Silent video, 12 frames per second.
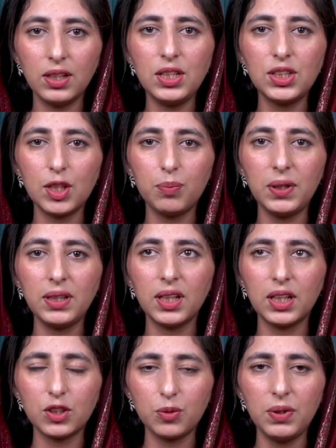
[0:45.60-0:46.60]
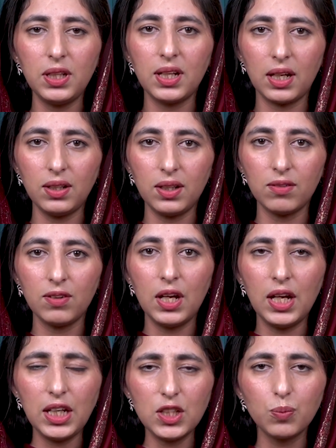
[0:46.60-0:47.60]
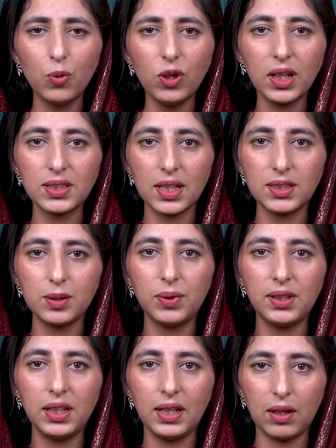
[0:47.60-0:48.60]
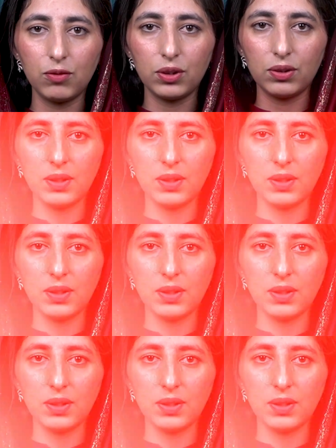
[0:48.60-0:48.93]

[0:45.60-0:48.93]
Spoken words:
Reshaping the Kashmir narrative is more accessible than ever.